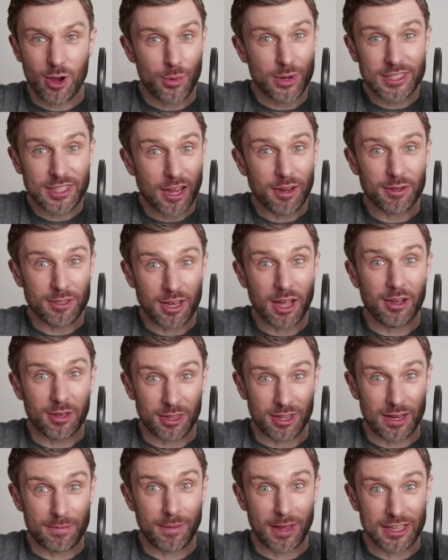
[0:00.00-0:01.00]
We don't know
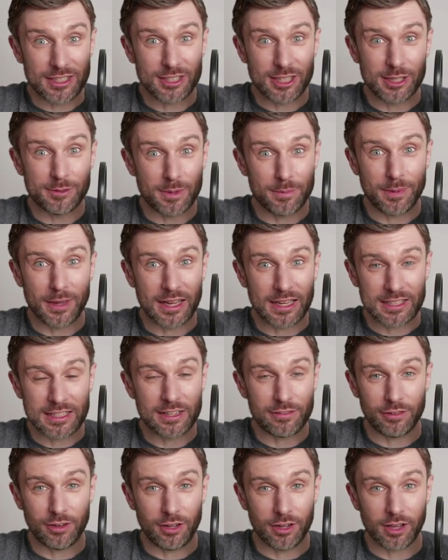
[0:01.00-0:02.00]
that it makes human beings
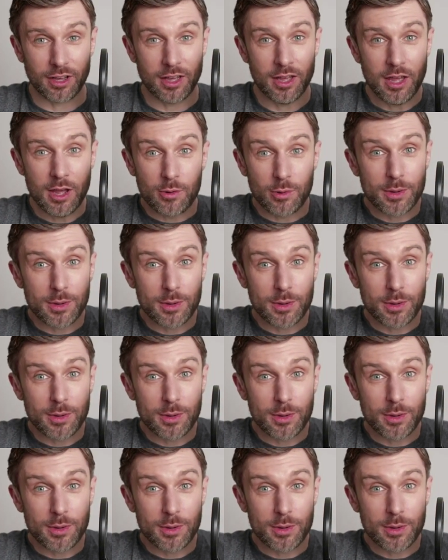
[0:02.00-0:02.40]
live longer.